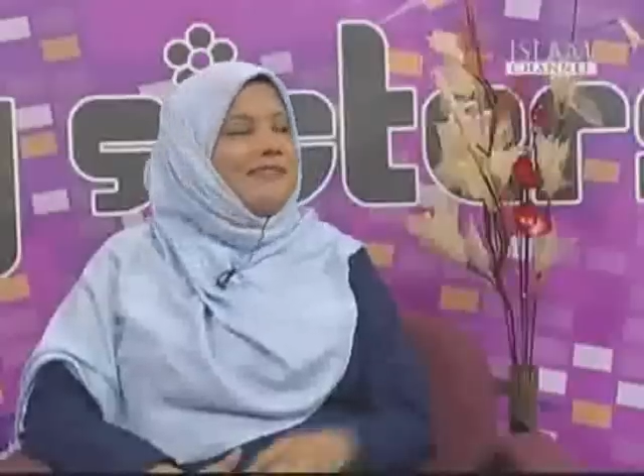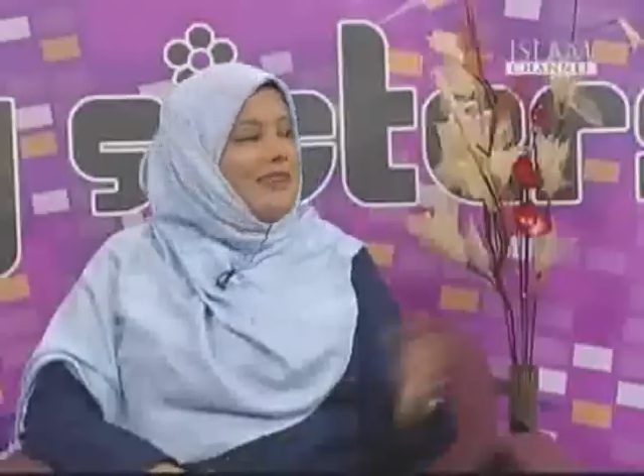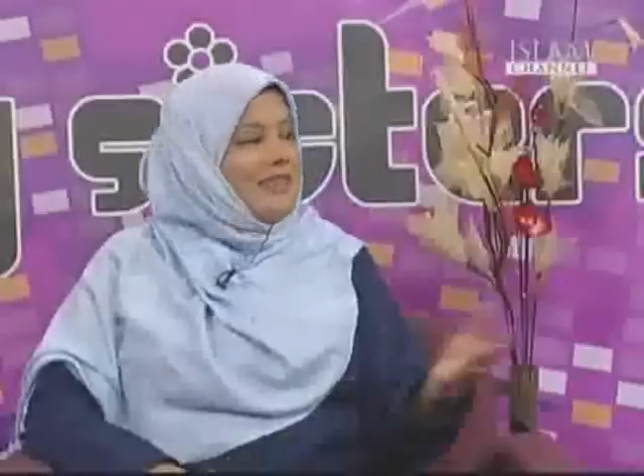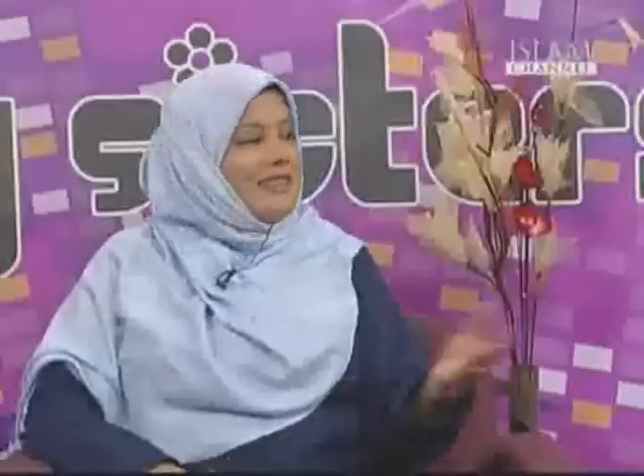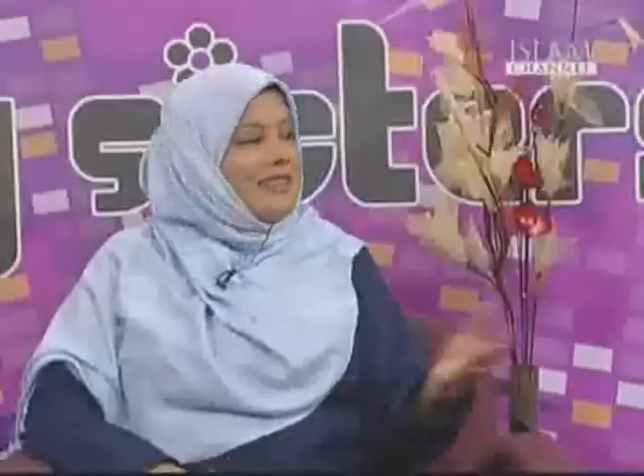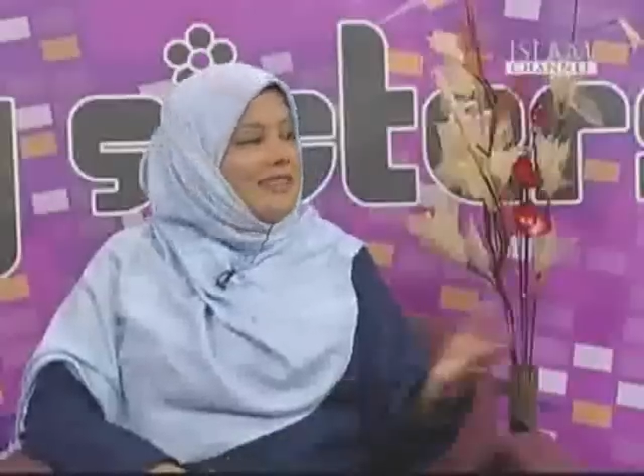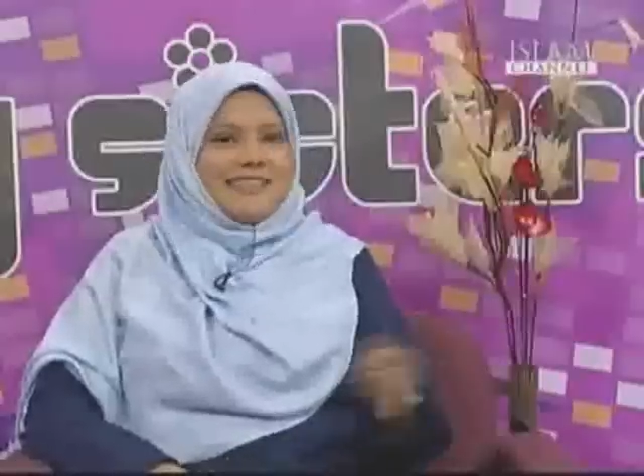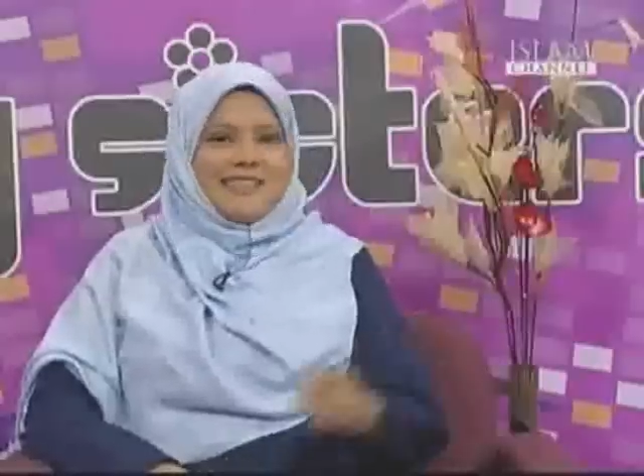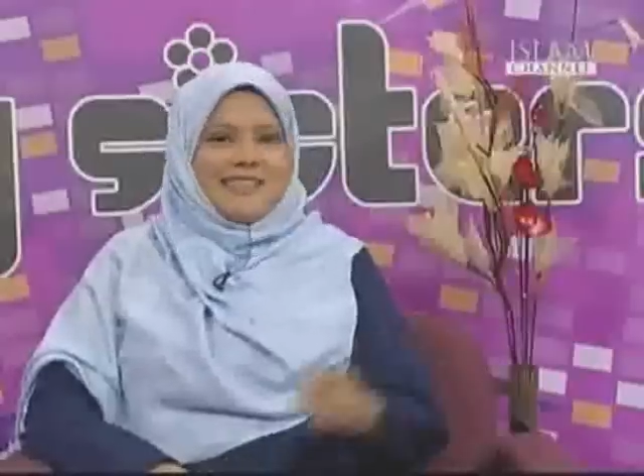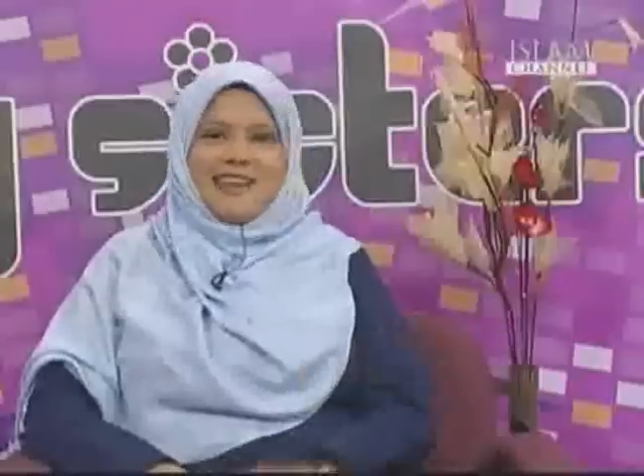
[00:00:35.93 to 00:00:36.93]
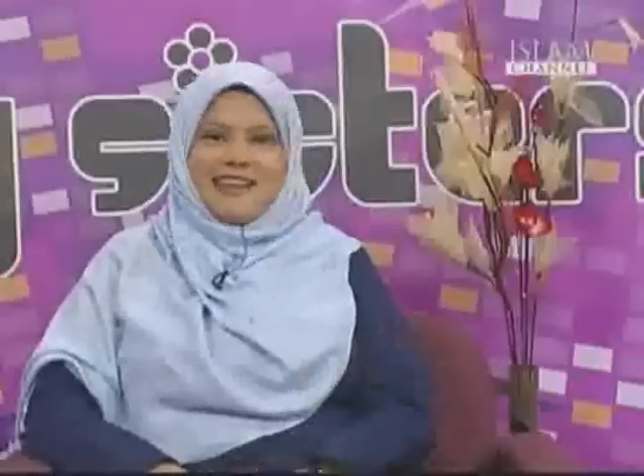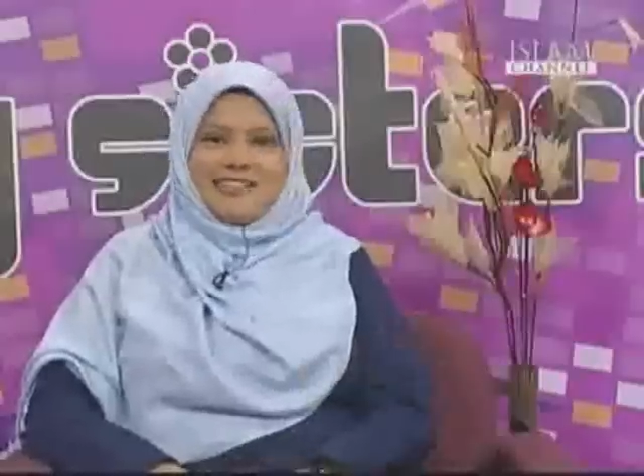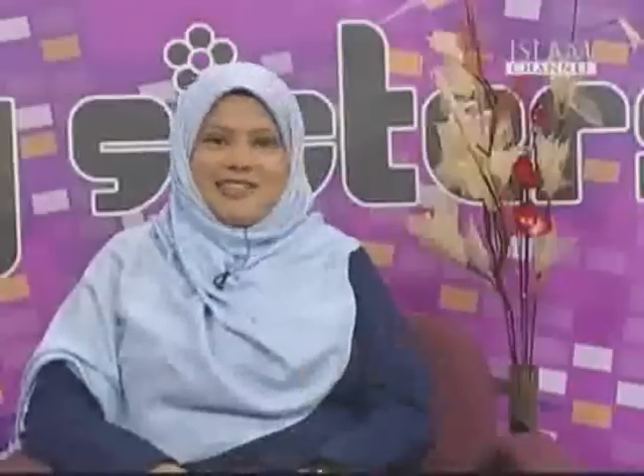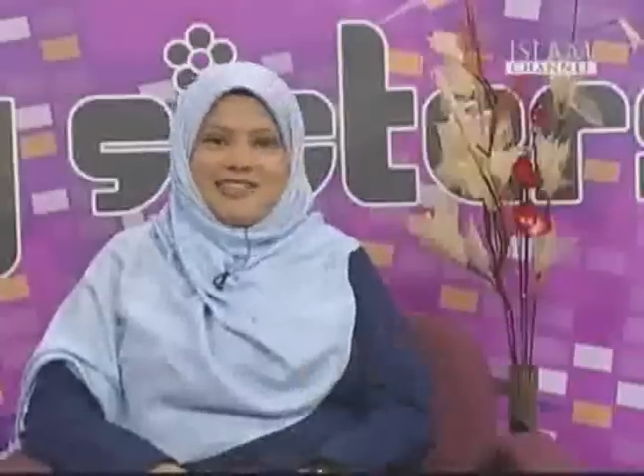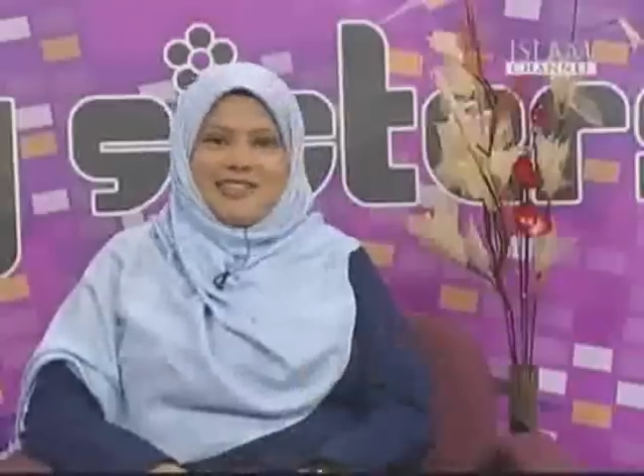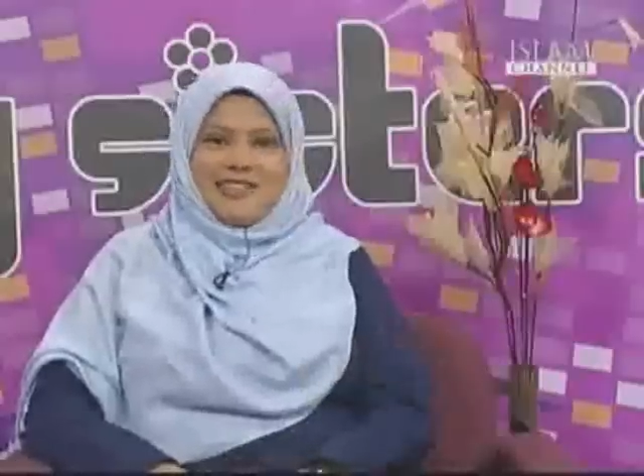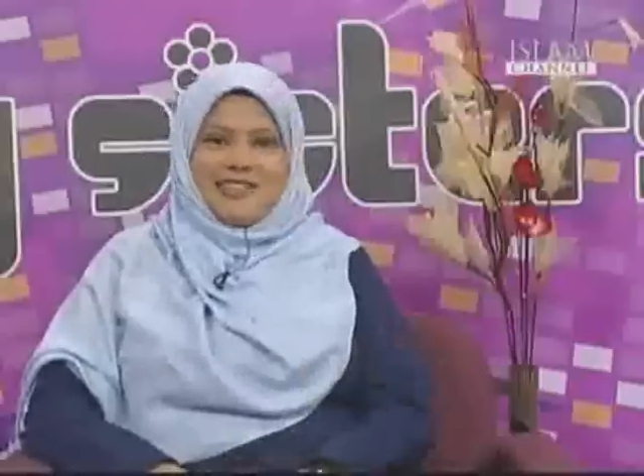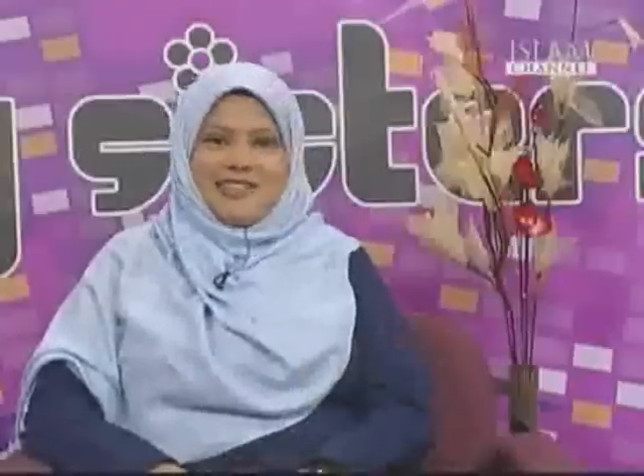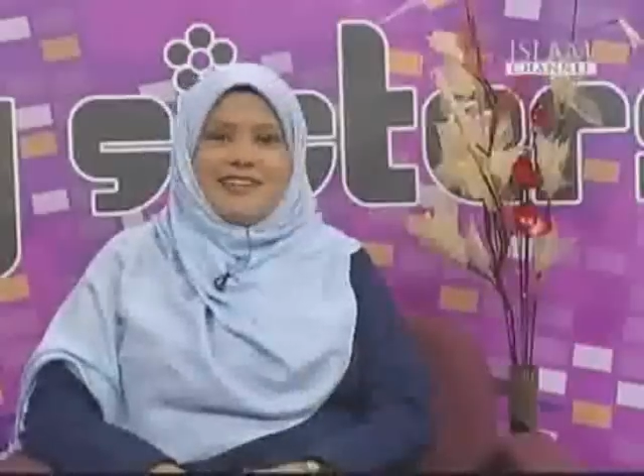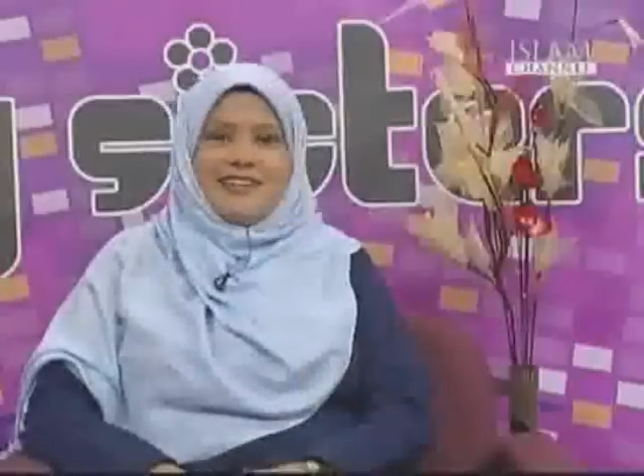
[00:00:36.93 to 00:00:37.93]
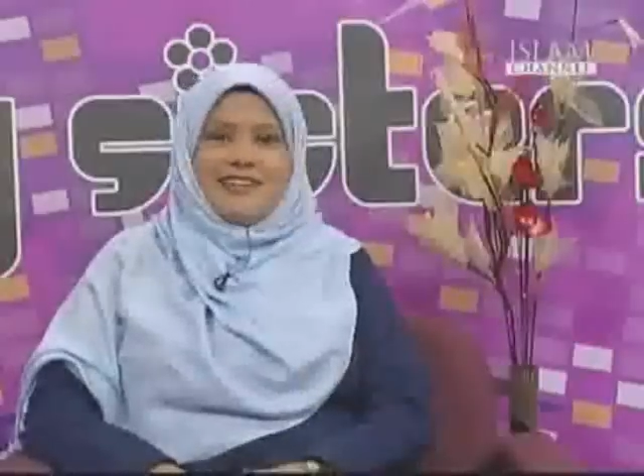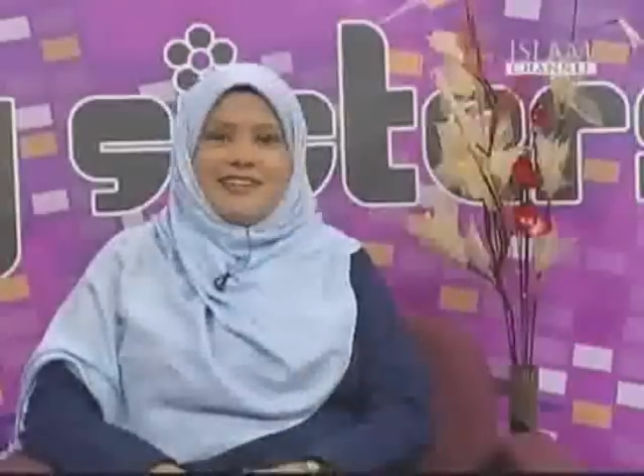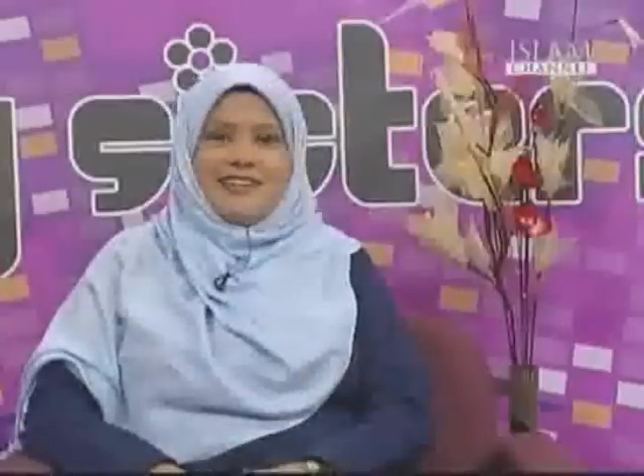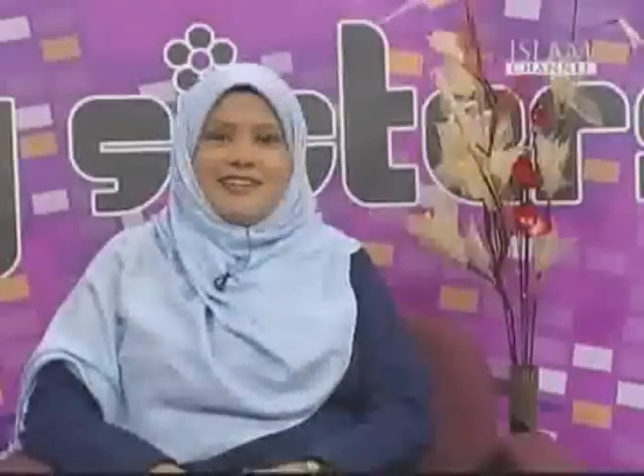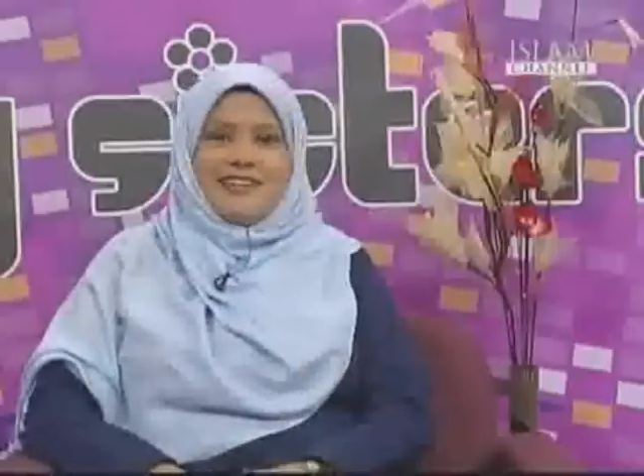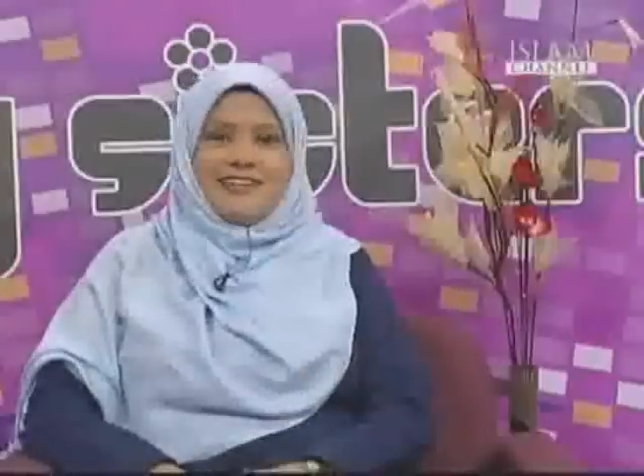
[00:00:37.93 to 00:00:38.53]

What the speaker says: First, we have Sister Aisha, who always keeps us